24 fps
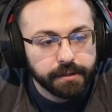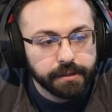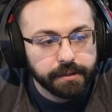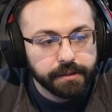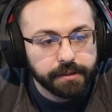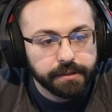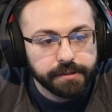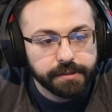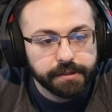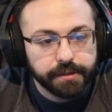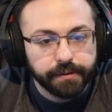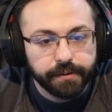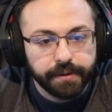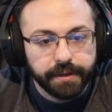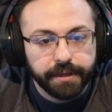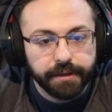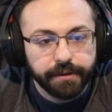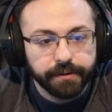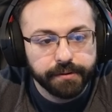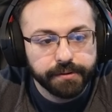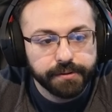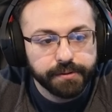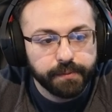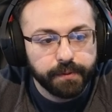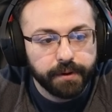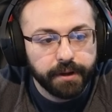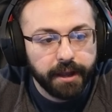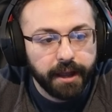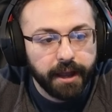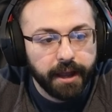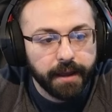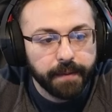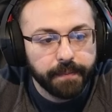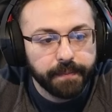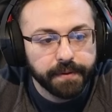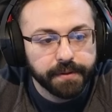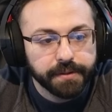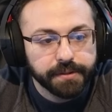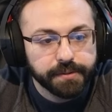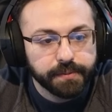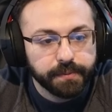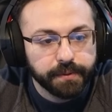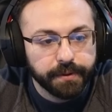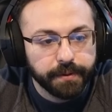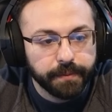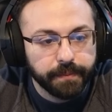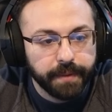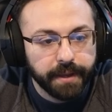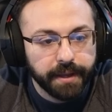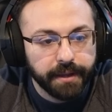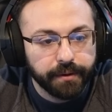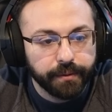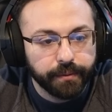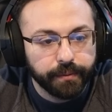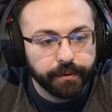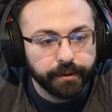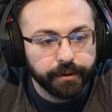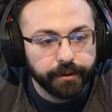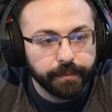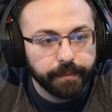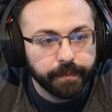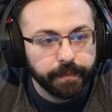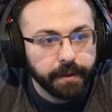So here's what happens with the Mega Worm.